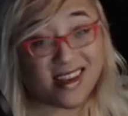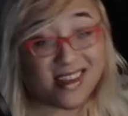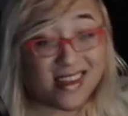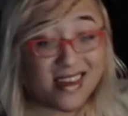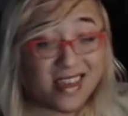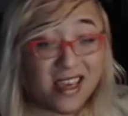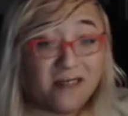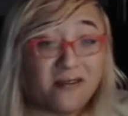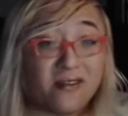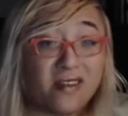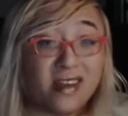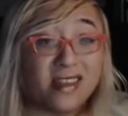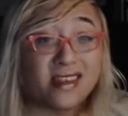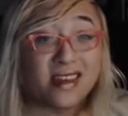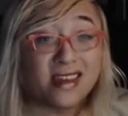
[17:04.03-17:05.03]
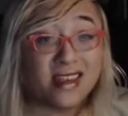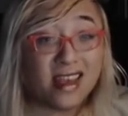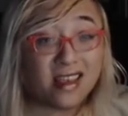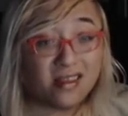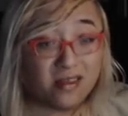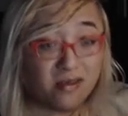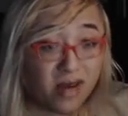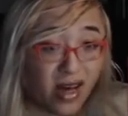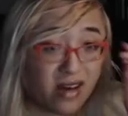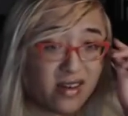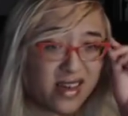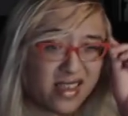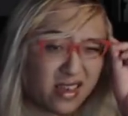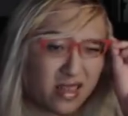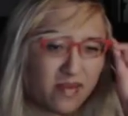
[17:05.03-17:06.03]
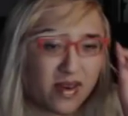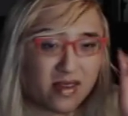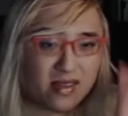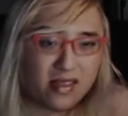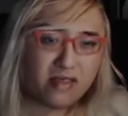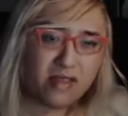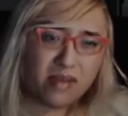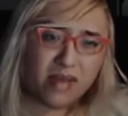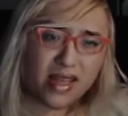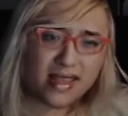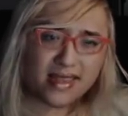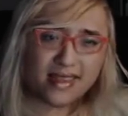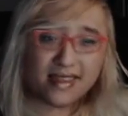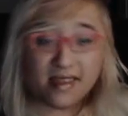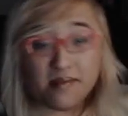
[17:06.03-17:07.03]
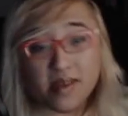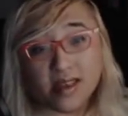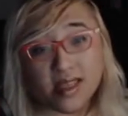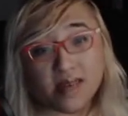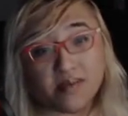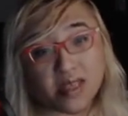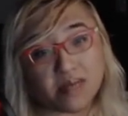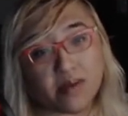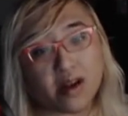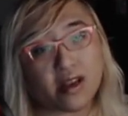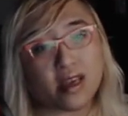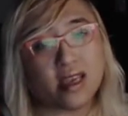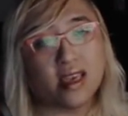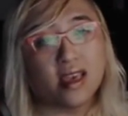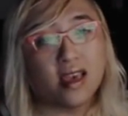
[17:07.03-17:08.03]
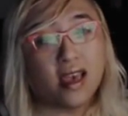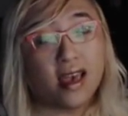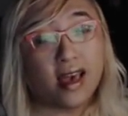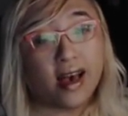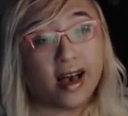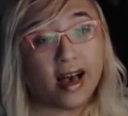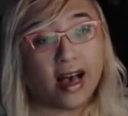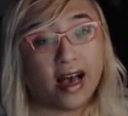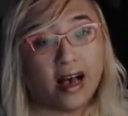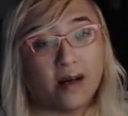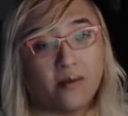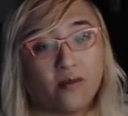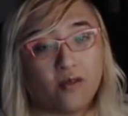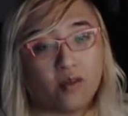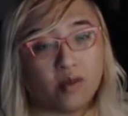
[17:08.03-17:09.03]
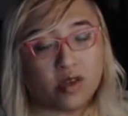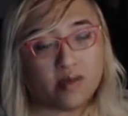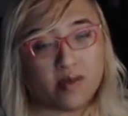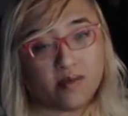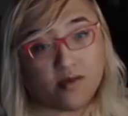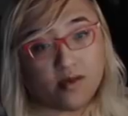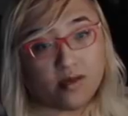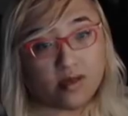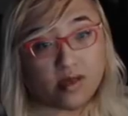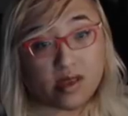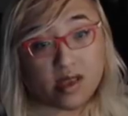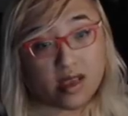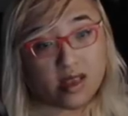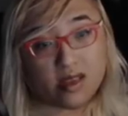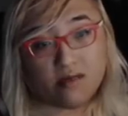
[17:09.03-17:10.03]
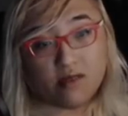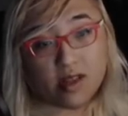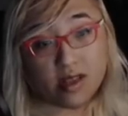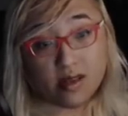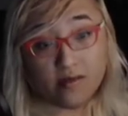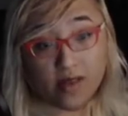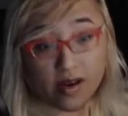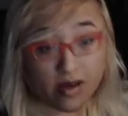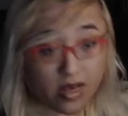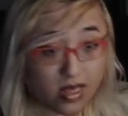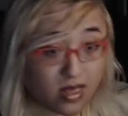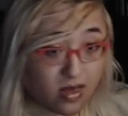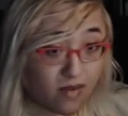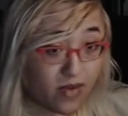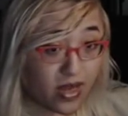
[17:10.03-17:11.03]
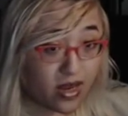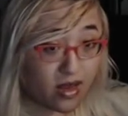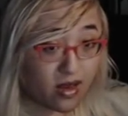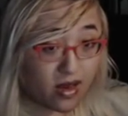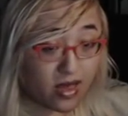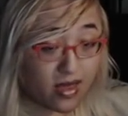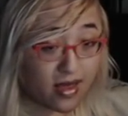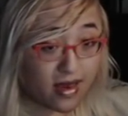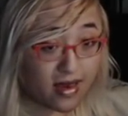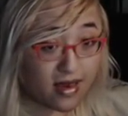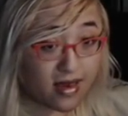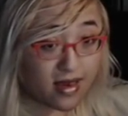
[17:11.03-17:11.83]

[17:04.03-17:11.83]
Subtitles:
It's gonna take a little while. I think it's about 3 months to build up a spark. For most people, it really varies depending on